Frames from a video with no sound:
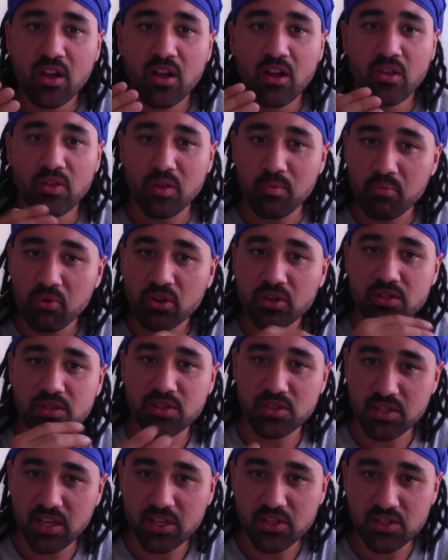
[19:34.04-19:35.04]
the books the
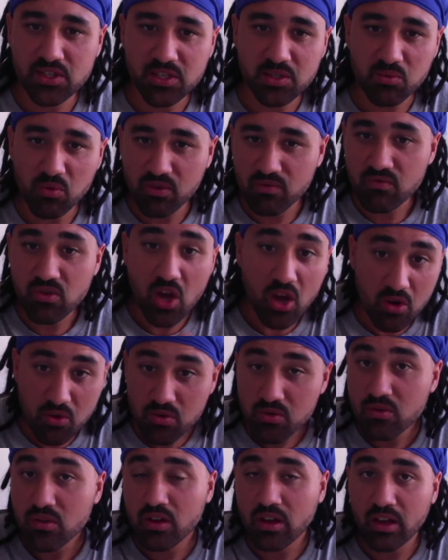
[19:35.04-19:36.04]
Sadducees would have
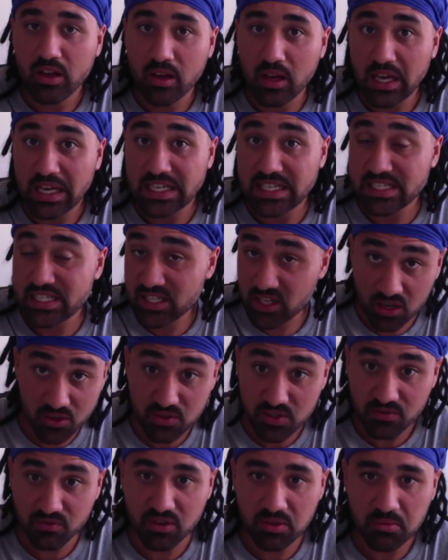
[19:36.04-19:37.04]
known,
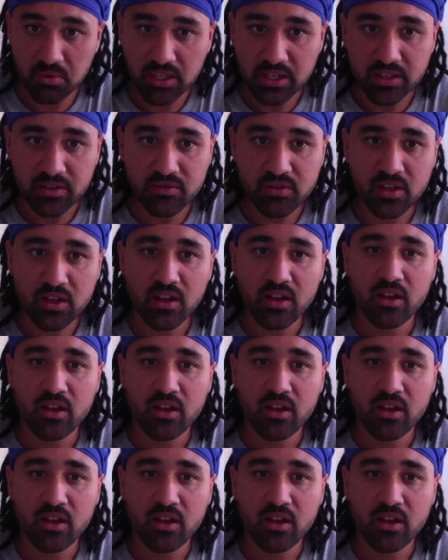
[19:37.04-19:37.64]
exclusively believed.